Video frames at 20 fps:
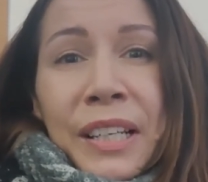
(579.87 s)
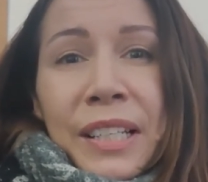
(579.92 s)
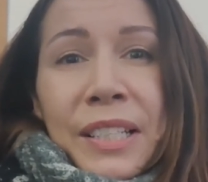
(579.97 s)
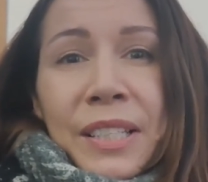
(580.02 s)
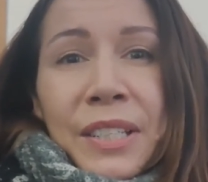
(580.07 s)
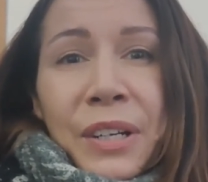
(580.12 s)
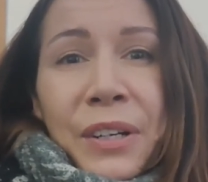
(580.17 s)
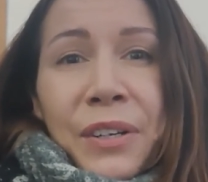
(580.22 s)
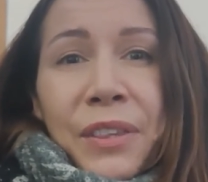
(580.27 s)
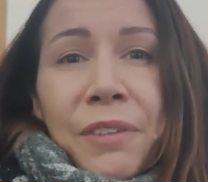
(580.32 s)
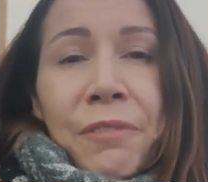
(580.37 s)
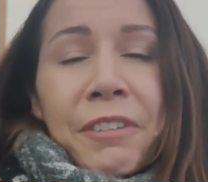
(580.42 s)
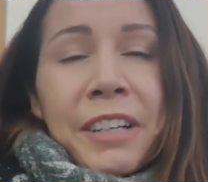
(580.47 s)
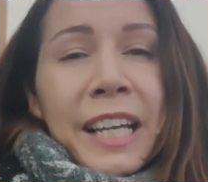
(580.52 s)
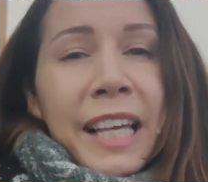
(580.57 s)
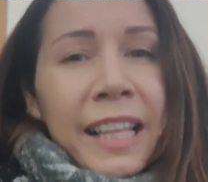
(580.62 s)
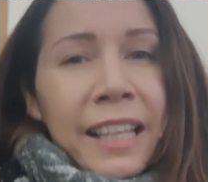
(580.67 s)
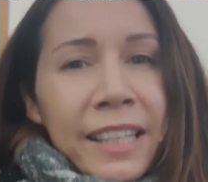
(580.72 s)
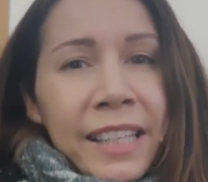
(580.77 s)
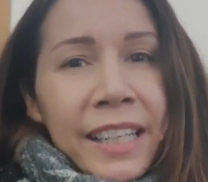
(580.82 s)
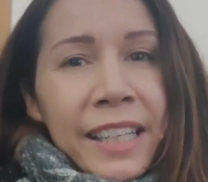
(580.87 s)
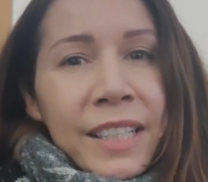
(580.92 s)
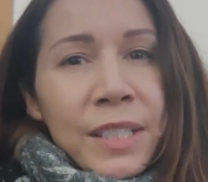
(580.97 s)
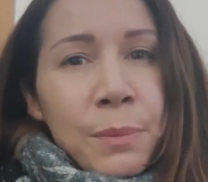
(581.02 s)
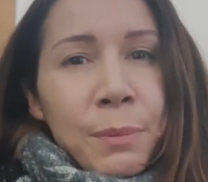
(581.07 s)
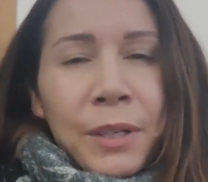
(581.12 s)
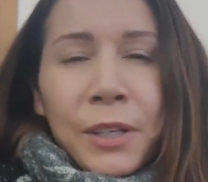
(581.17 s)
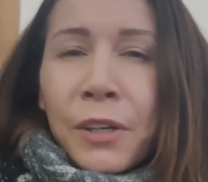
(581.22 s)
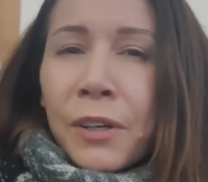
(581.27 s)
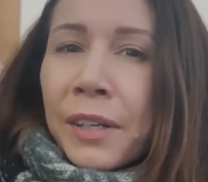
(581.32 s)
So the reality
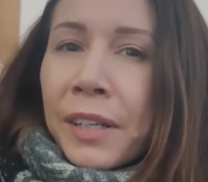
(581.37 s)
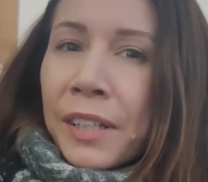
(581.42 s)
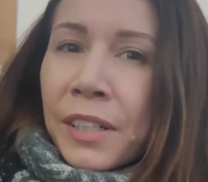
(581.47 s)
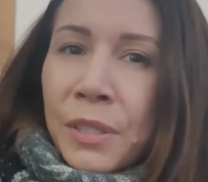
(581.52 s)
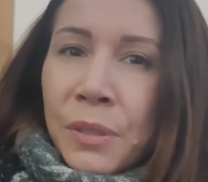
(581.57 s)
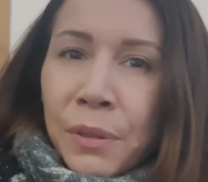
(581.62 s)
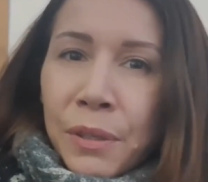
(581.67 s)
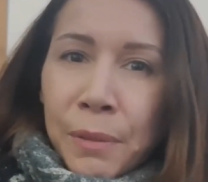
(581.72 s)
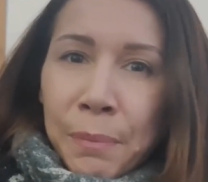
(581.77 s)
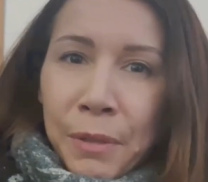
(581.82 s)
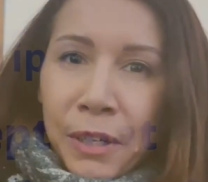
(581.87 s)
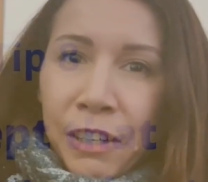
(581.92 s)
is we're not going to do it